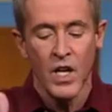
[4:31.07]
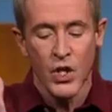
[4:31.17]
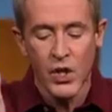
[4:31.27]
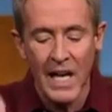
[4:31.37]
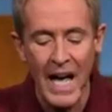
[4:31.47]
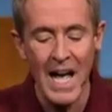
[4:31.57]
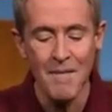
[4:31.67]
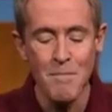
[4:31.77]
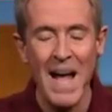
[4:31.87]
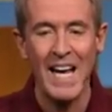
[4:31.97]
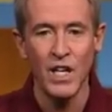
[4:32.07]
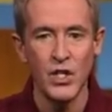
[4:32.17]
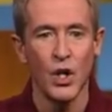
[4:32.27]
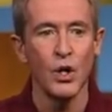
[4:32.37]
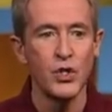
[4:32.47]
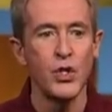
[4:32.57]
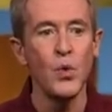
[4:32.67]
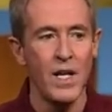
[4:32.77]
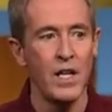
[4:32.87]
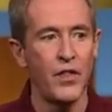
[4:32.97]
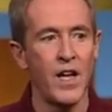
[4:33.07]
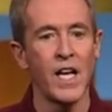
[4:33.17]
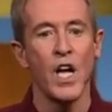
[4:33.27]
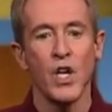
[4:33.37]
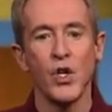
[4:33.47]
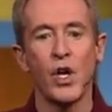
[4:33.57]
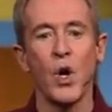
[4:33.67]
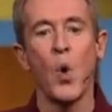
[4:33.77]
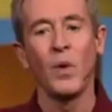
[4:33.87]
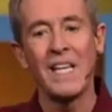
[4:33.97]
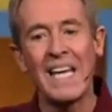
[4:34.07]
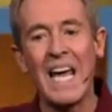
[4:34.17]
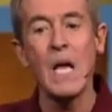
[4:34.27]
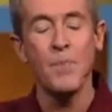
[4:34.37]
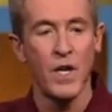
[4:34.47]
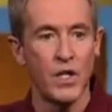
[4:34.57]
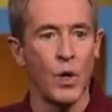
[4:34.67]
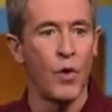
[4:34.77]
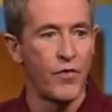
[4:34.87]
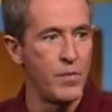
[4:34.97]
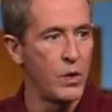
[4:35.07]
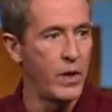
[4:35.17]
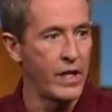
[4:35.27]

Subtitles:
you can't make an adult do anything. You can only keep an adult from doing